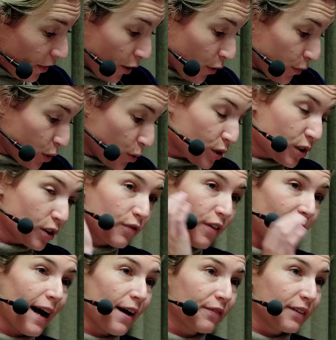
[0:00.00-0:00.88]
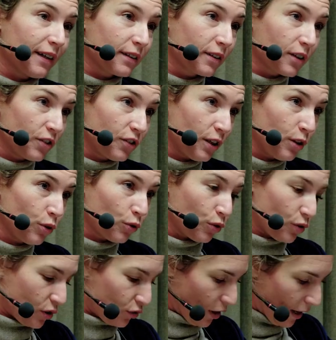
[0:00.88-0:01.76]
those who survived and continued
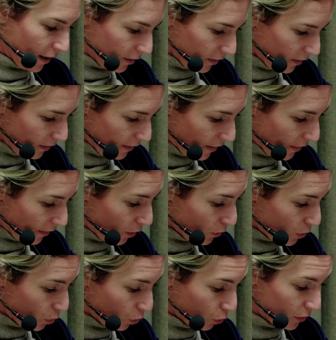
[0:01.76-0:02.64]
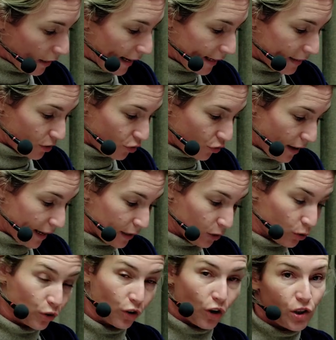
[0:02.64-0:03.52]
to struggle, and those who died trying
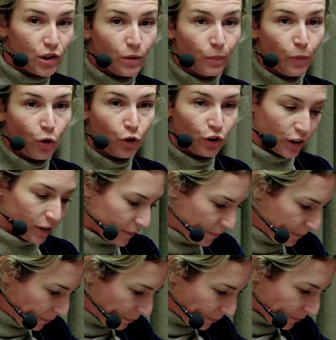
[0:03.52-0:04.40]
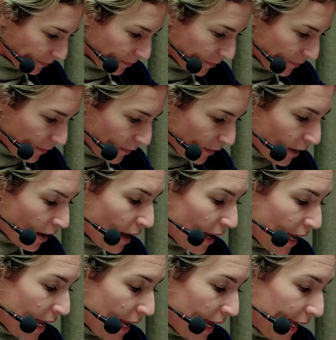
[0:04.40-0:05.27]
to cross the border.
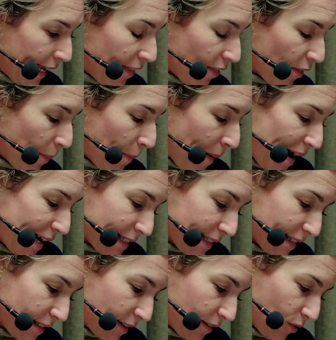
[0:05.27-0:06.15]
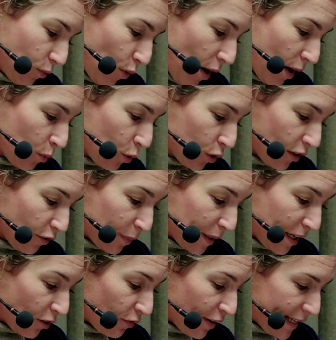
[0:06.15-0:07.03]
In the past, one would have
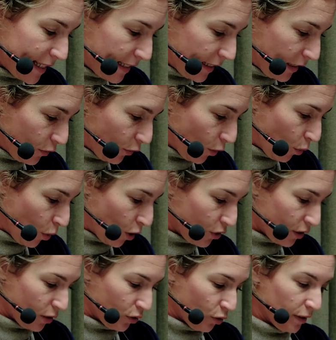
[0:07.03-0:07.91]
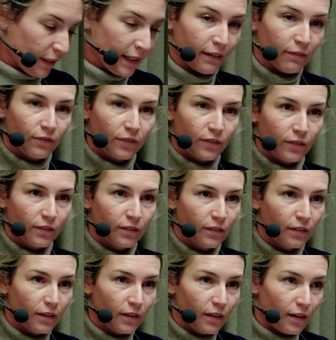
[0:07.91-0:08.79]
been arrested for wanting to leave.
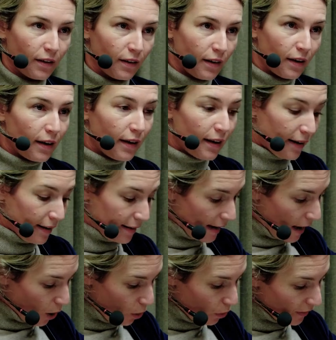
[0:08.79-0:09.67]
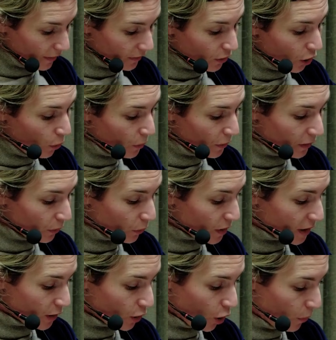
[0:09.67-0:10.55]
Now that nobody
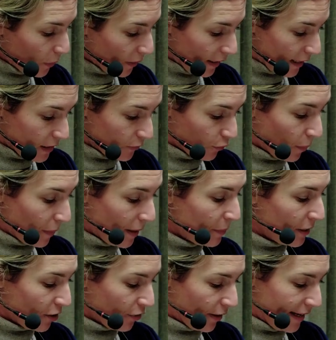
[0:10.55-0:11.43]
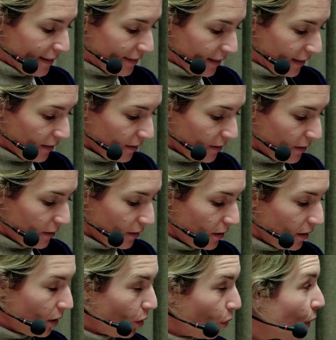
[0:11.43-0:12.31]
was stopping us from emigrating,
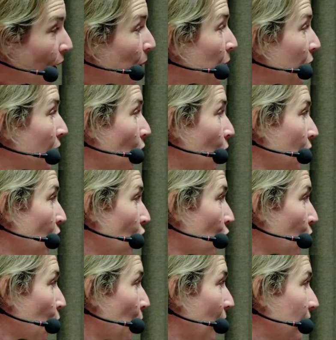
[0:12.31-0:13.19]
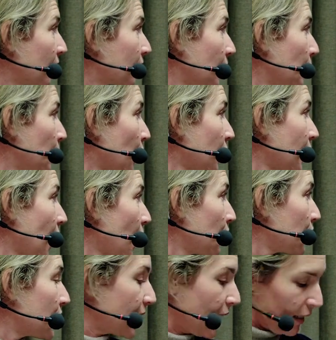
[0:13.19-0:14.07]
we were no longer welcome on the
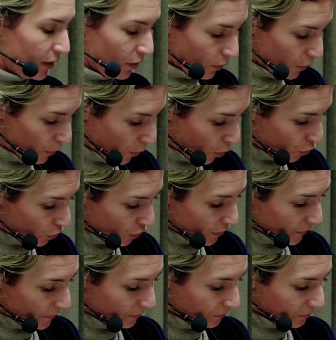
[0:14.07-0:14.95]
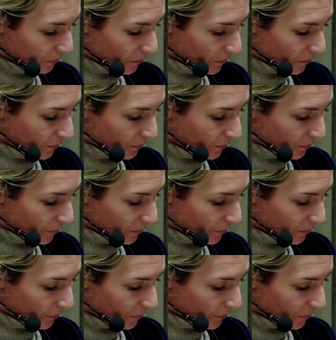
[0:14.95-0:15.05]
other side of the border.